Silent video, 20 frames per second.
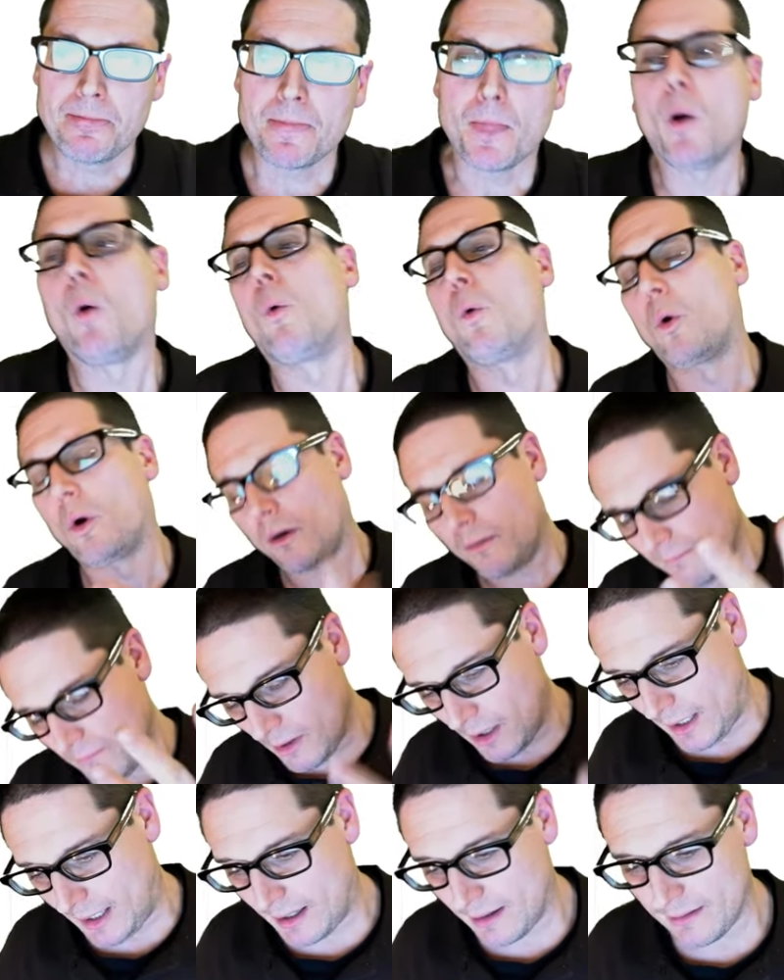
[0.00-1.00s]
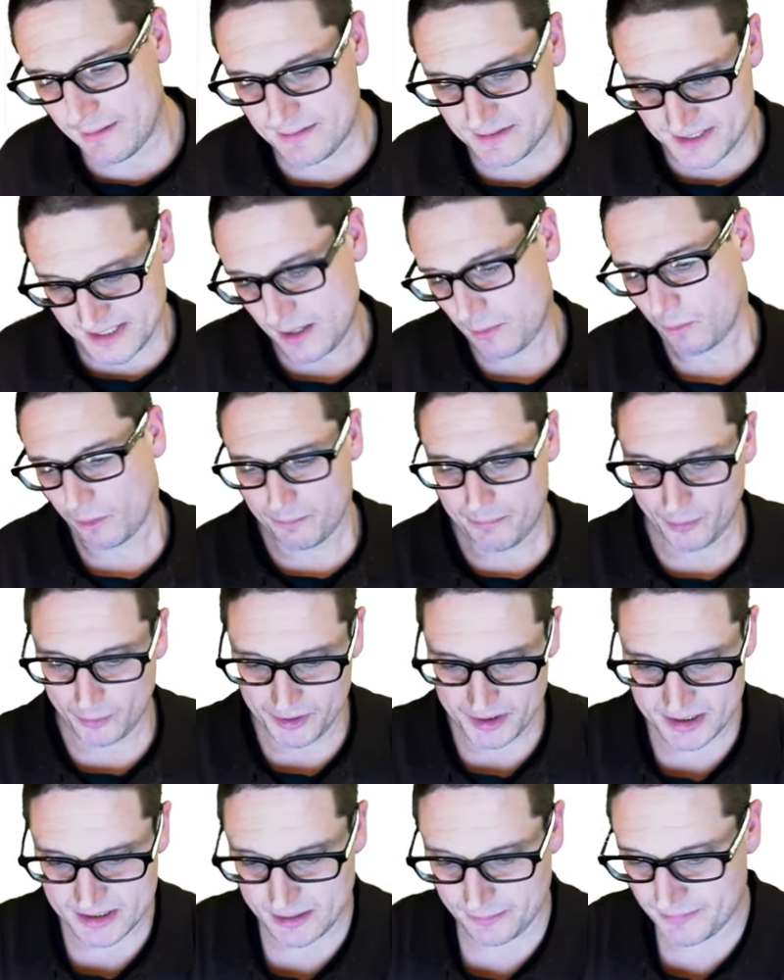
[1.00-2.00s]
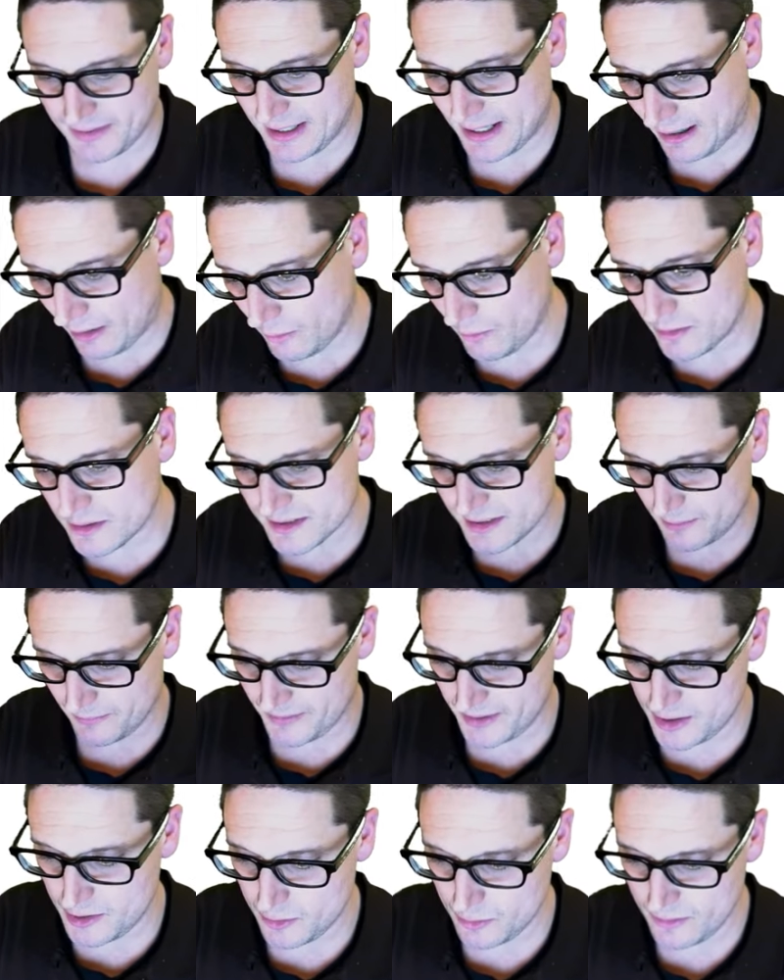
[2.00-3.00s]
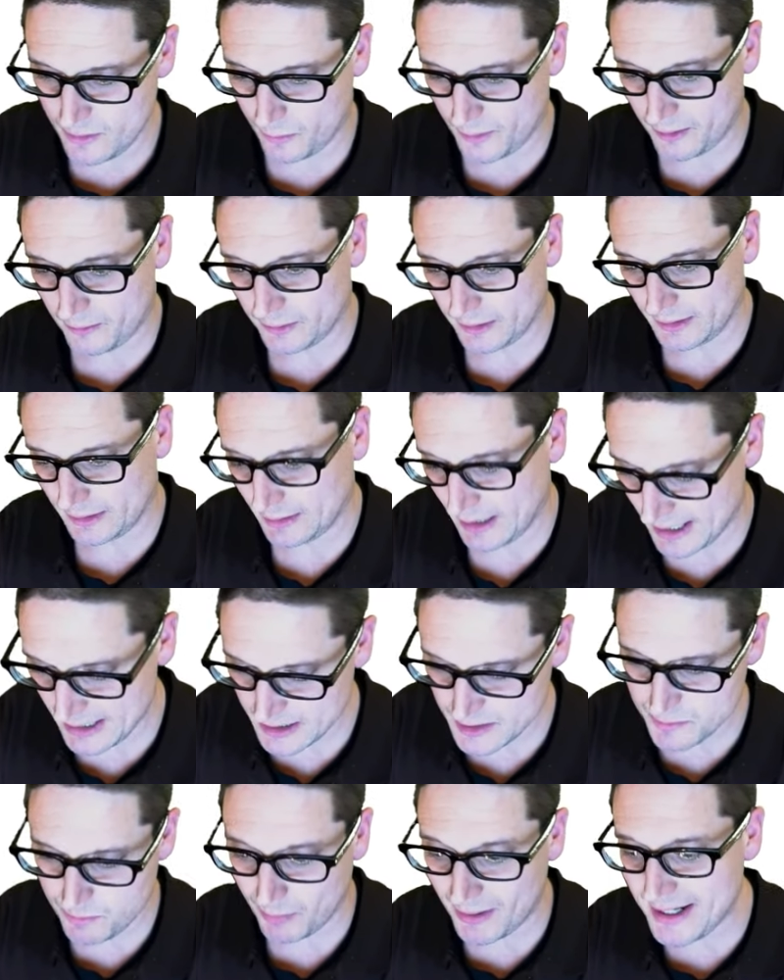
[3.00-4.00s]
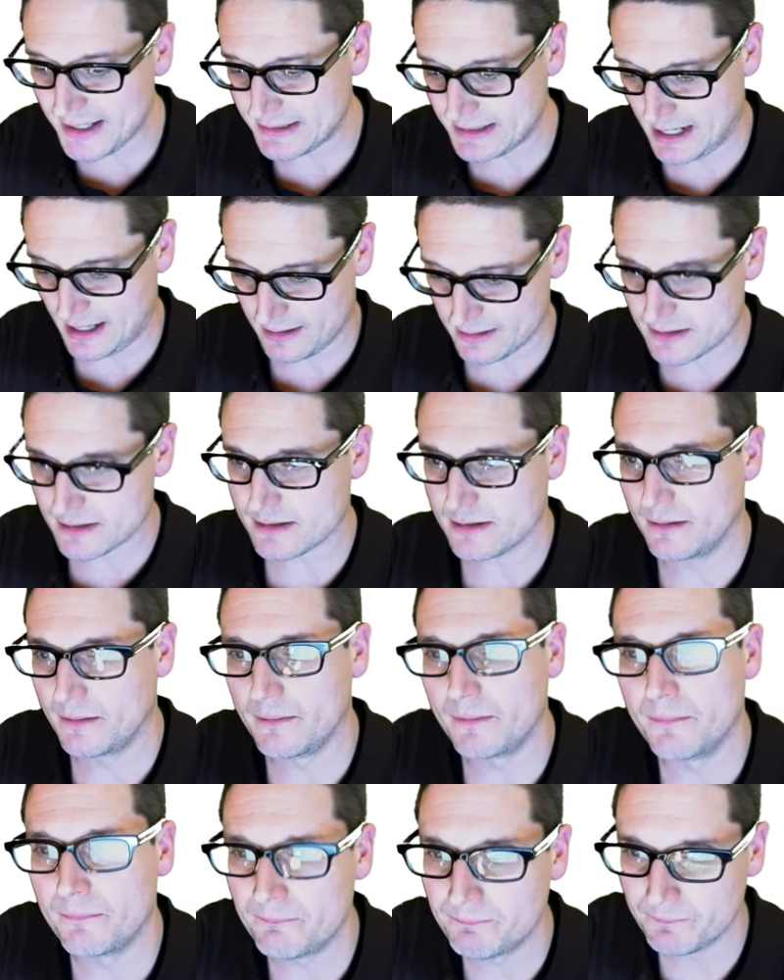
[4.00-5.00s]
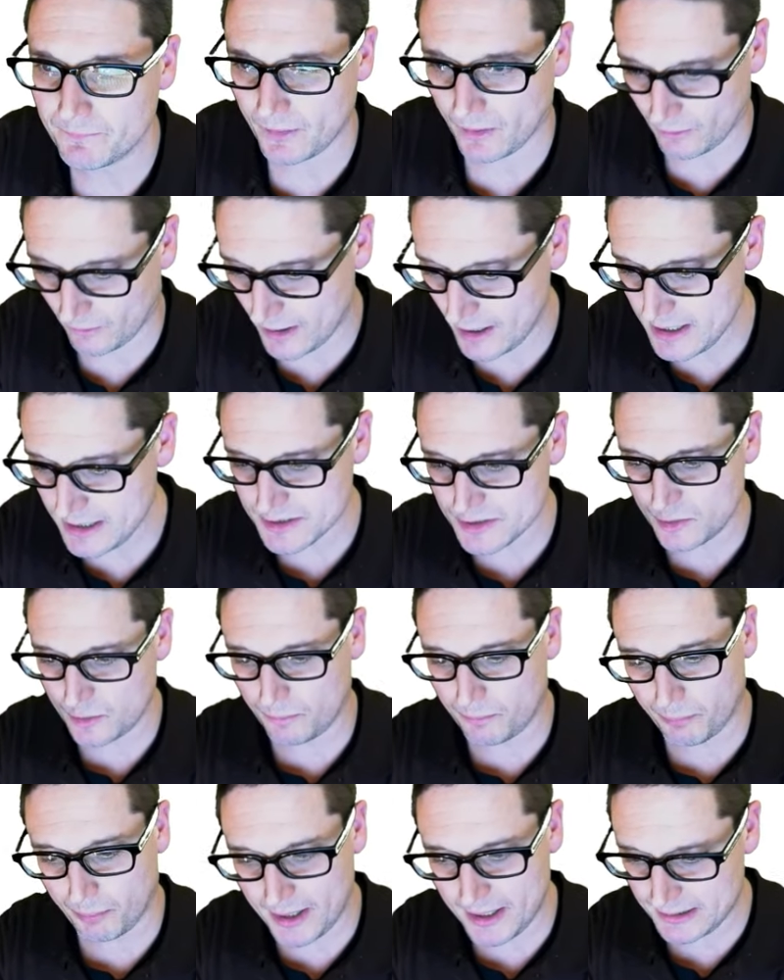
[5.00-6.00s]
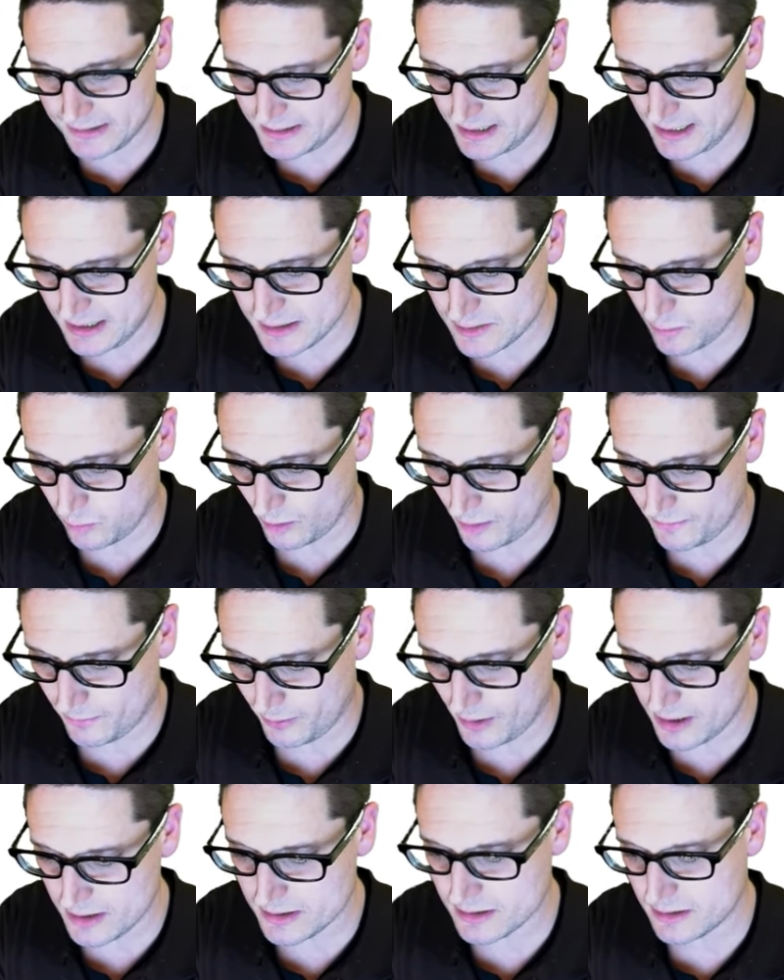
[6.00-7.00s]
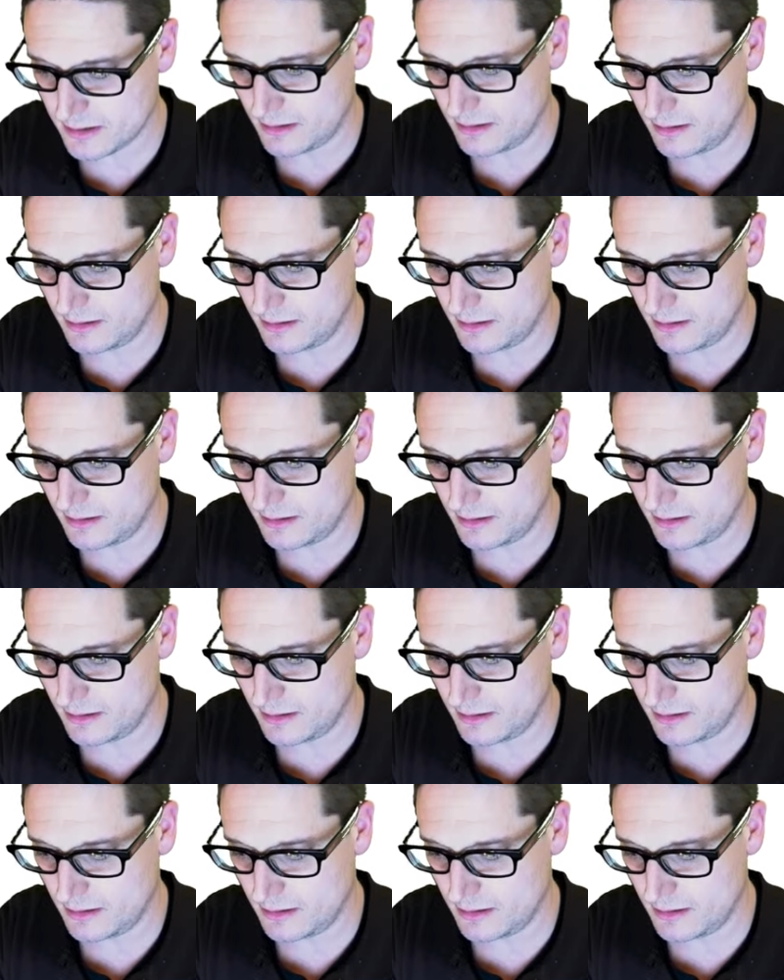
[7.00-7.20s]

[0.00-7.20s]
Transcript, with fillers: or say we're building something out, something new that we really like is Breakdance. All right, so Breakdance WordPress,